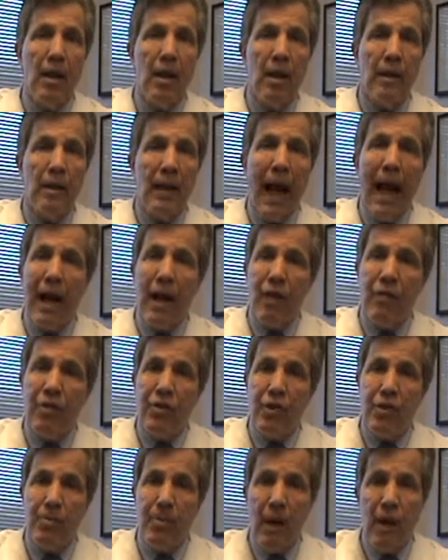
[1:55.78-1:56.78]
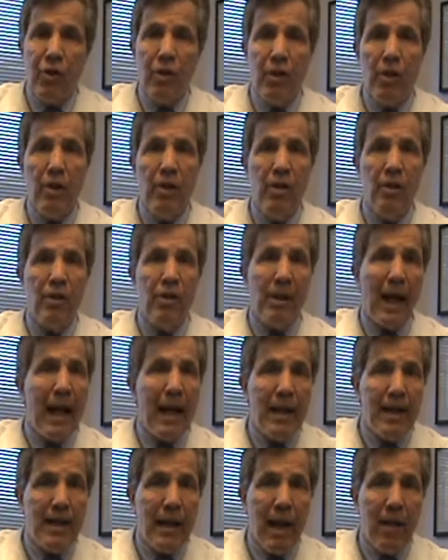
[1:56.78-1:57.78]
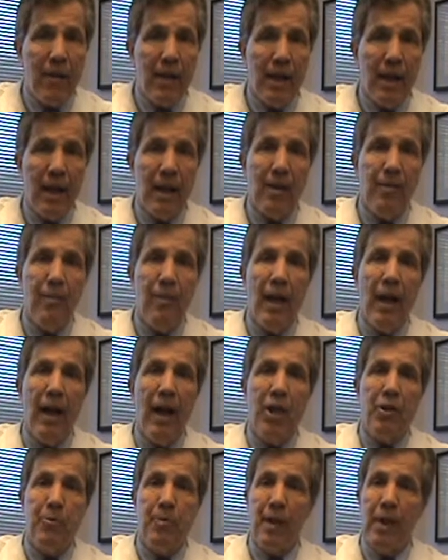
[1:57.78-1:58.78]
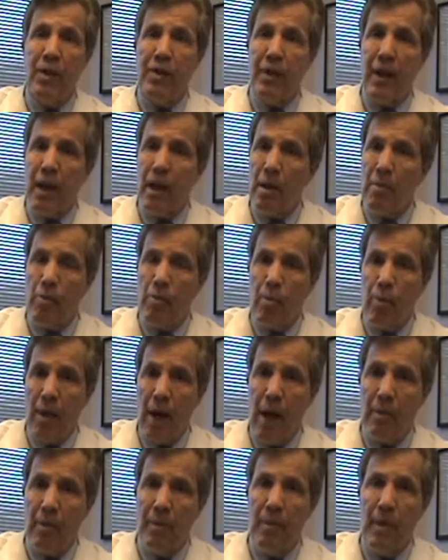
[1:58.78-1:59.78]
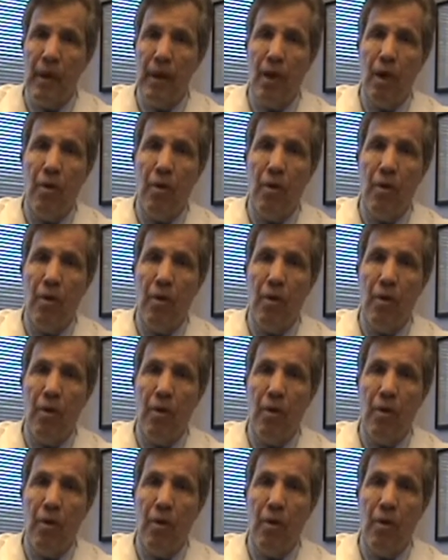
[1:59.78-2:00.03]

Lack of suspension, sliding down again, has been a terrible problem,